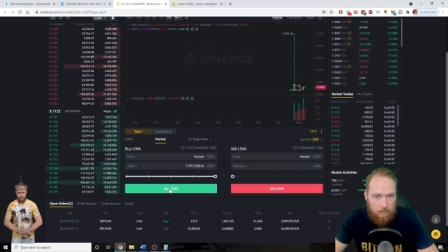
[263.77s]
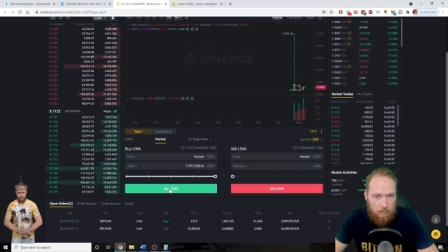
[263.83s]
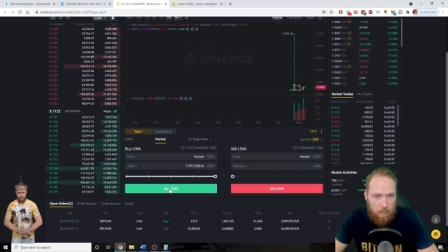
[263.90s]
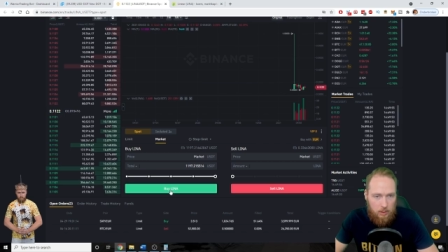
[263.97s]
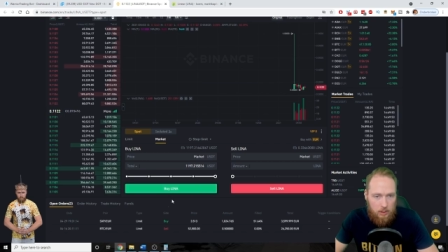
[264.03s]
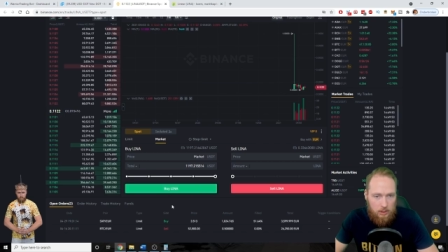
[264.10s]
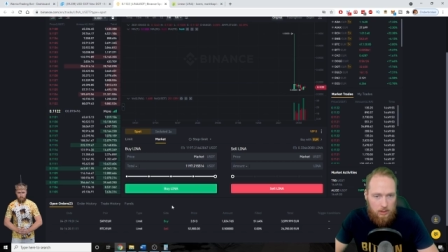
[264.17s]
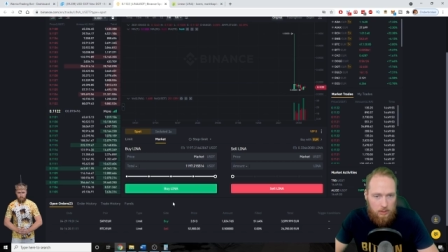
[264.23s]

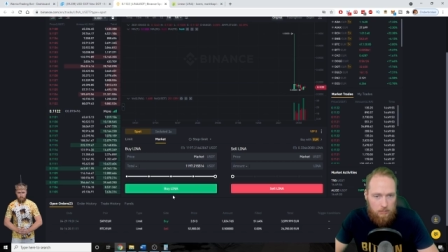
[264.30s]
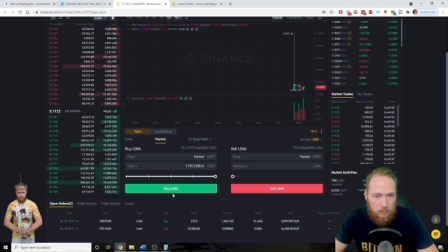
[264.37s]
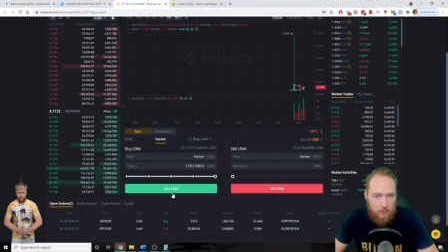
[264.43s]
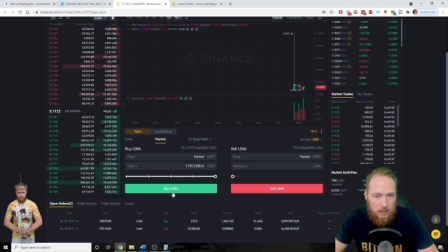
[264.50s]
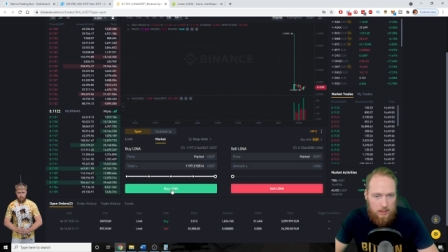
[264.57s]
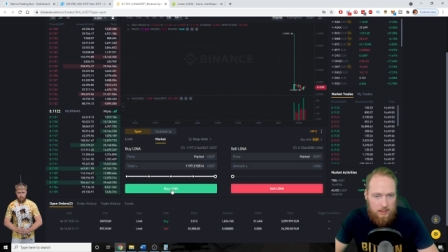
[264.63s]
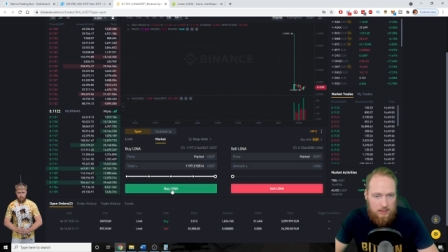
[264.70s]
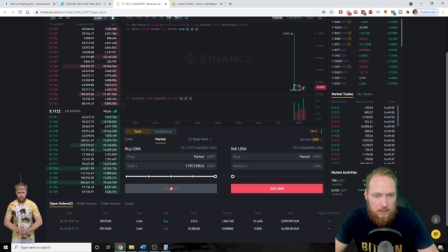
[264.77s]
Market
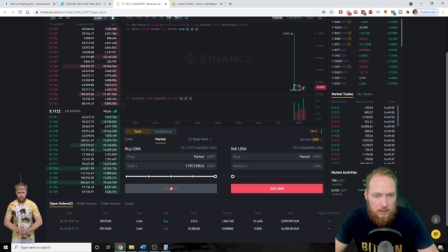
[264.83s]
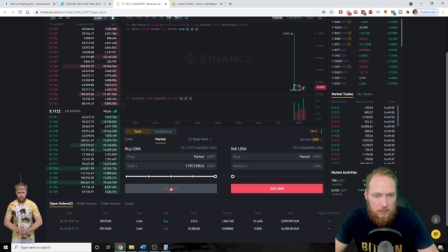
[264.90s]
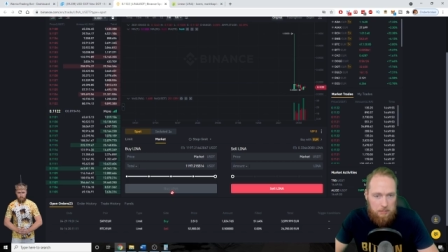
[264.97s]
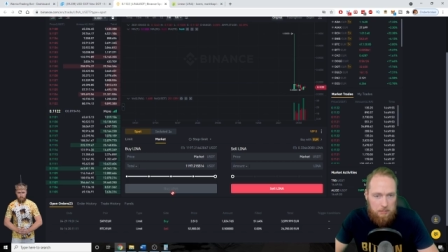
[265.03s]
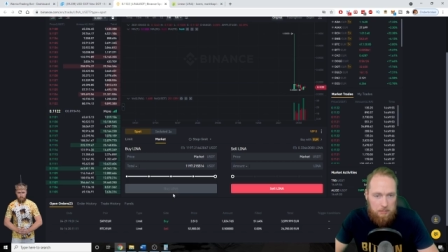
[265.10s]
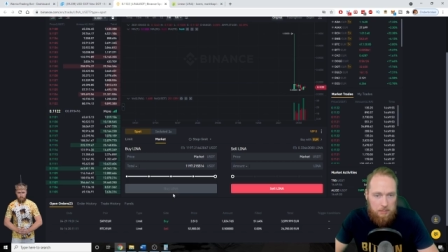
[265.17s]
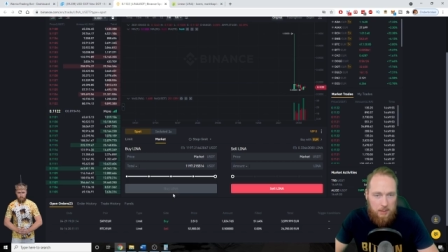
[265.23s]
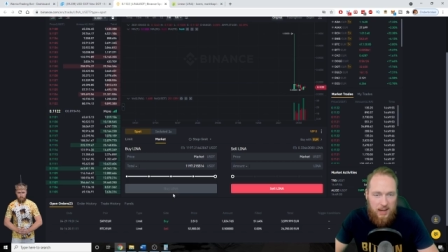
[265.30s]
price.
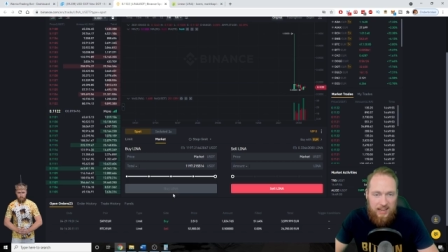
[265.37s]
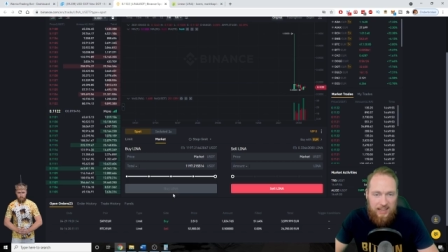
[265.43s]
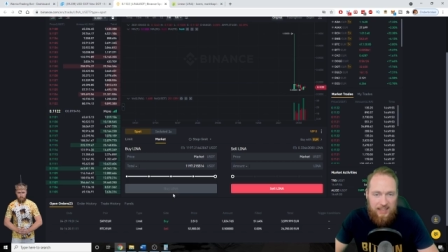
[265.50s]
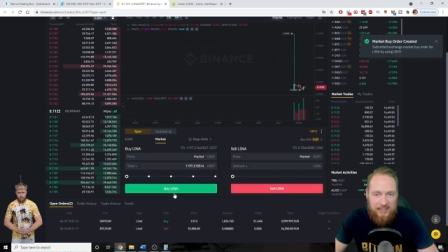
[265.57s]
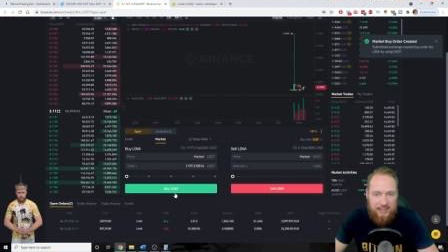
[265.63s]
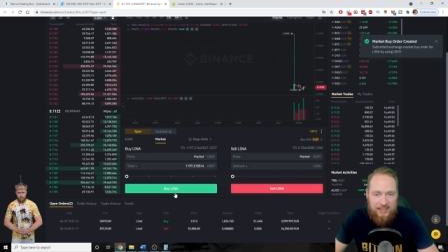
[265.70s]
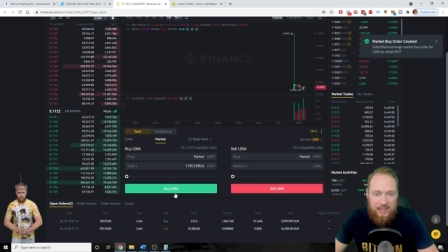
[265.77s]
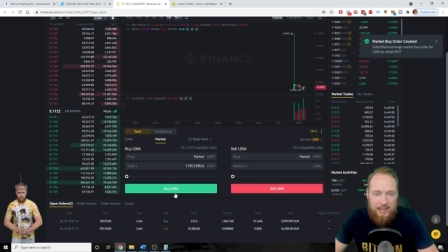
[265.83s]
Buy
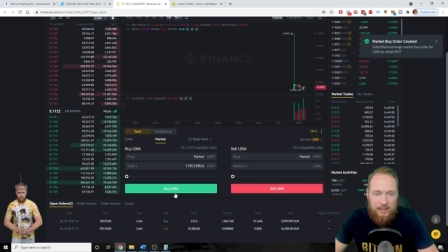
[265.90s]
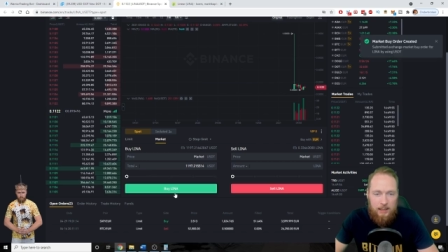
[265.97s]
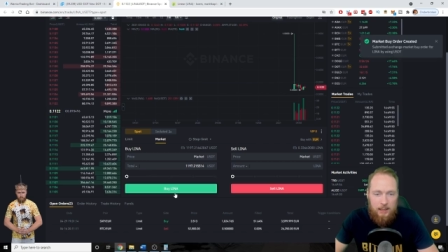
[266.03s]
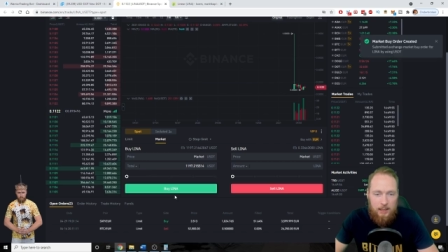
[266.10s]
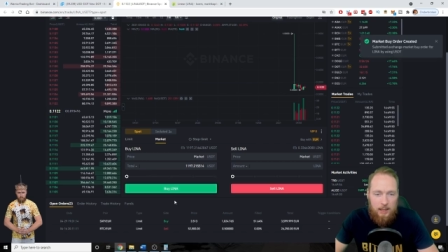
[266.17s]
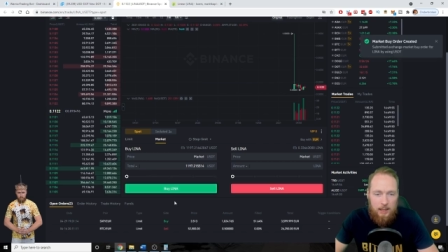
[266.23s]
Lina.